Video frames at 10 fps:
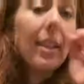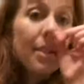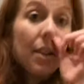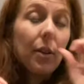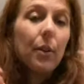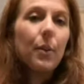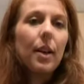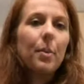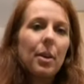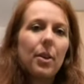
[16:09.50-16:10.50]
So
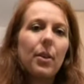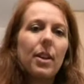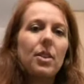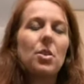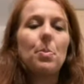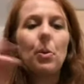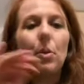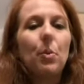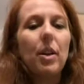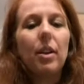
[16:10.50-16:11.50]
I'm gonna go ahead and just pour
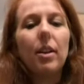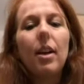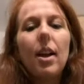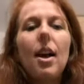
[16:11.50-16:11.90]
the water.